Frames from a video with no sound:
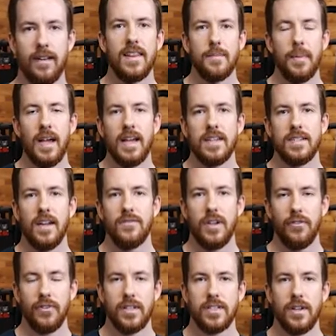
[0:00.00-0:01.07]
In the past, I've
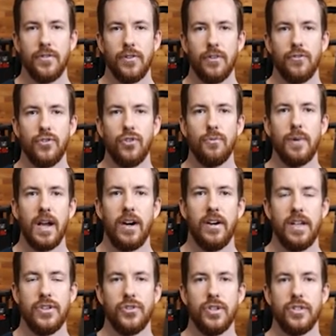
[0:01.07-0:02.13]
definitely suffered a few minor
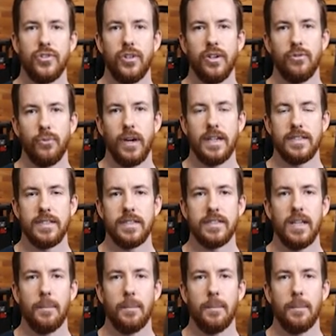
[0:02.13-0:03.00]
injuries during races